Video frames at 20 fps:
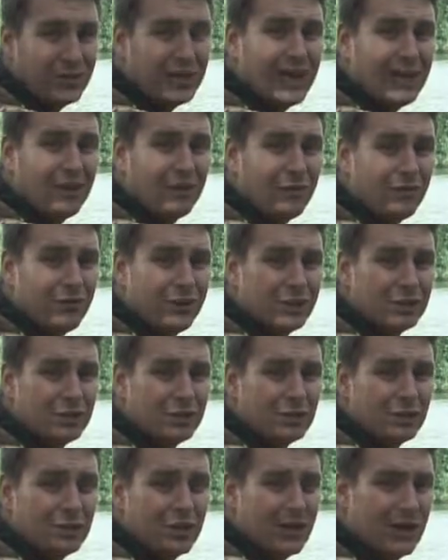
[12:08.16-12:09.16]
kettle of
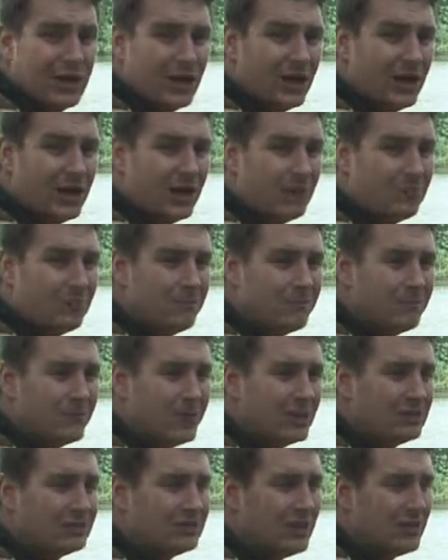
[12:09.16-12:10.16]
fish. Um,
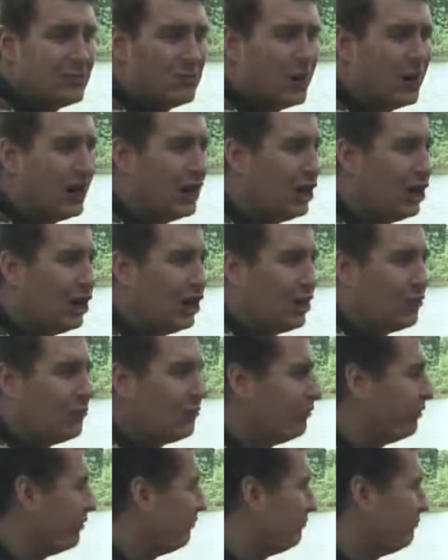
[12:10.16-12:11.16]
I set my alarm
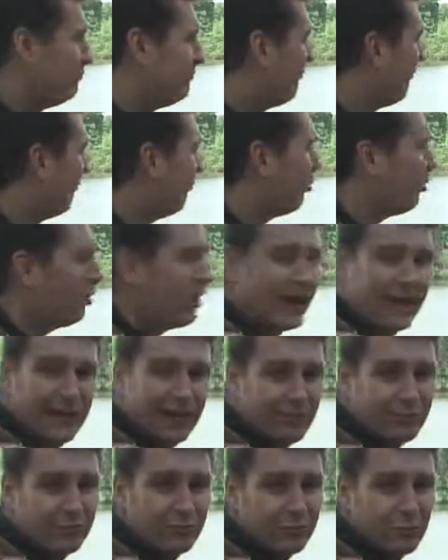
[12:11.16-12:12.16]
for 4
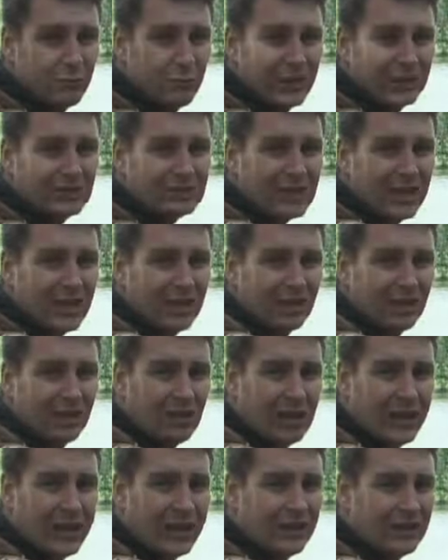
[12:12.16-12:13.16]
a.m. for when it's getting
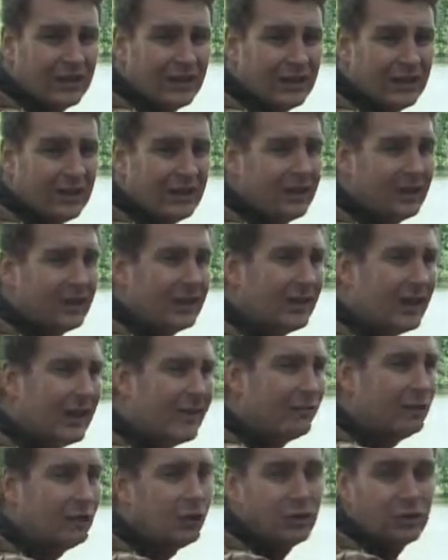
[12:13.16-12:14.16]
light,
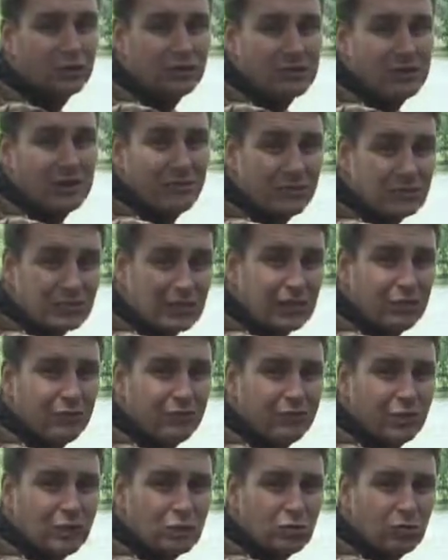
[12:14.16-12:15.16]
have a look, see if there's any
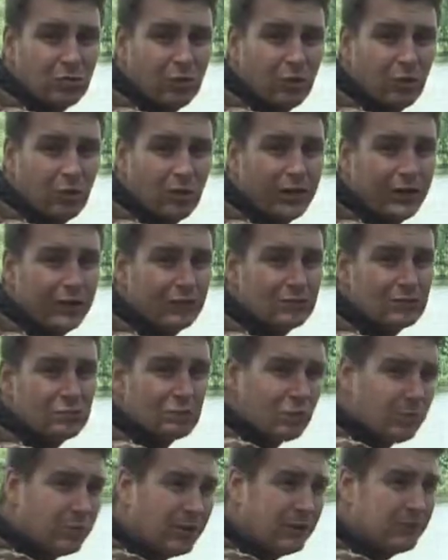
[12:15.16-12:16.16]
fish rolling,
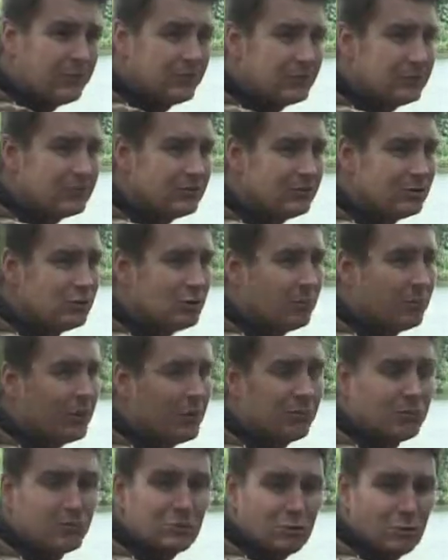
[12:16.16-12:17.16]
top up the, top
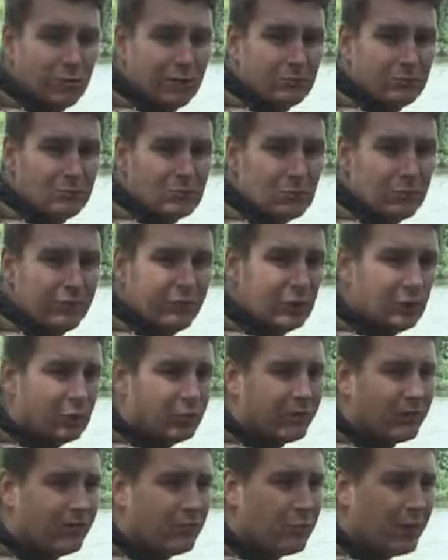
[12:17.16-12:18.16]
up the swims with a little
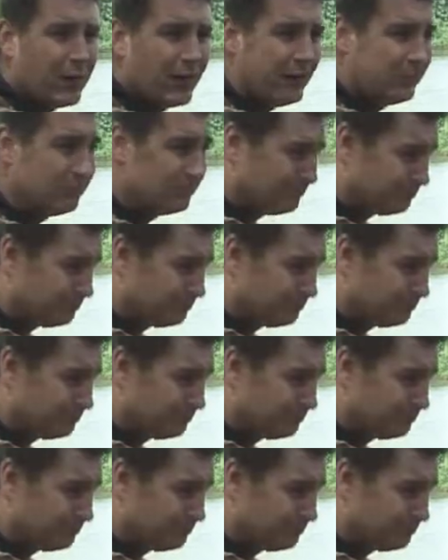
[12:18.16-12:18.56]
bit of bait,